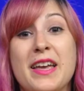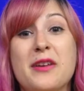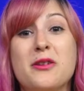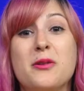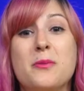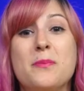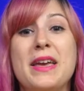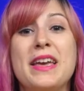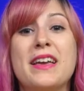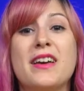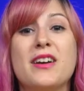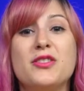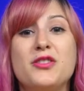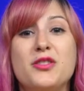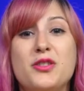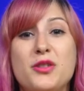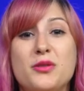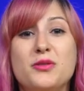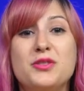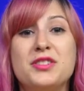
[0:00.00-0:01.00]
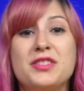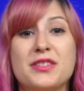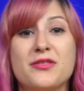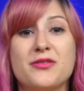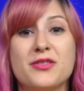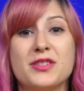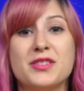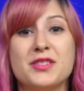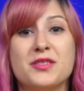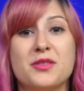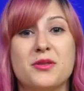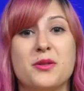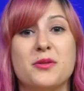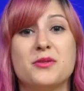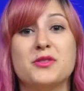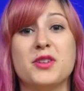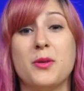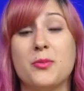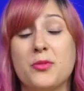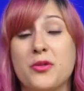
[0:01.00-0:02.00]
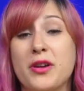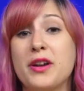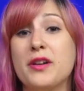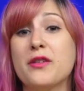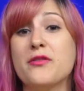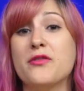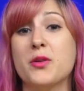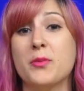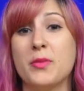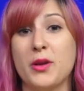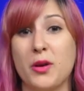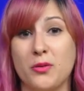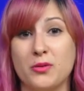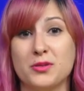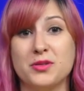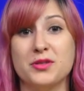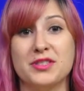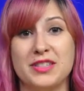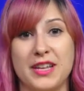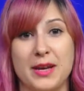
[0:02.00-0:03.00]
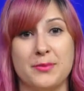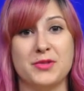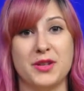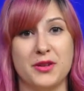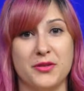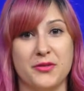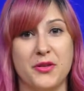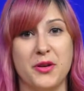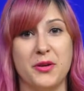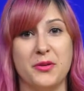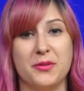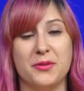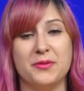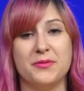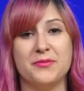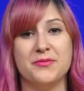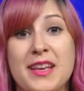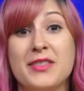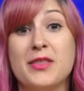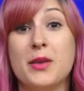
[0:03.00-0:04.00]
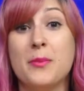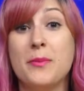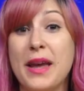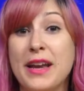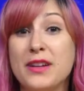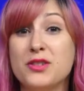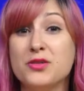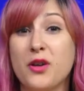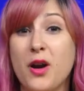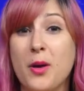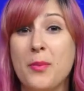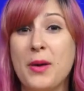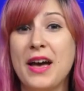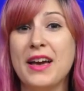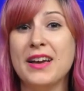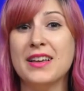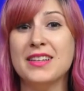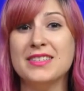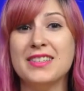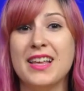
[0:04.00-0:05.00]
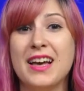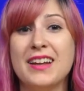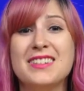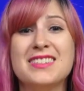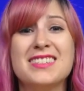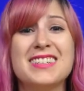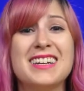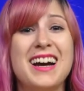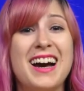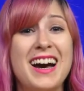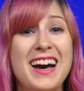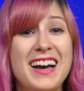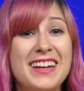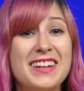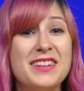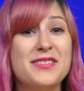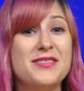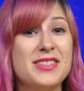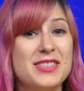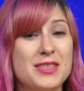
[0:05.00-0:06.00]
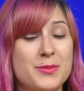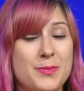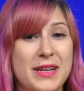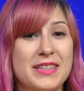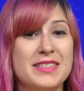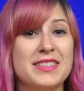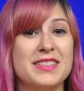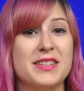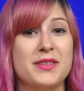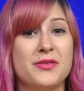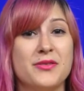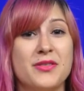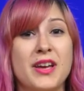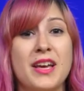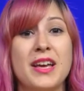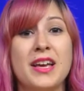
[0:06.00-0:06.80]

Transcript: It'll make a huge difference to those upgrading from an older Samsung phone. The main drawback is that it's kind of expensive.